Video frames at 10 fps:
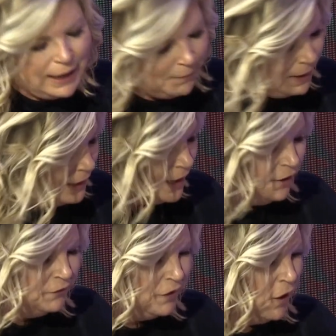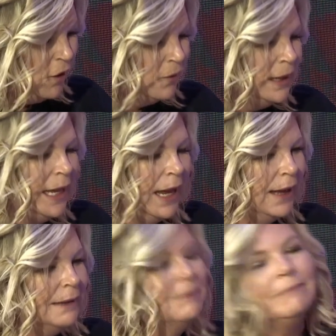many years ago
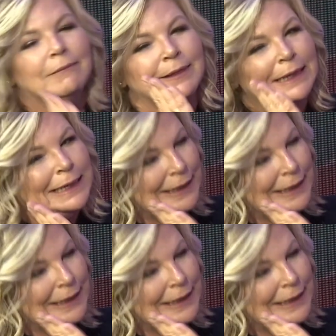when they did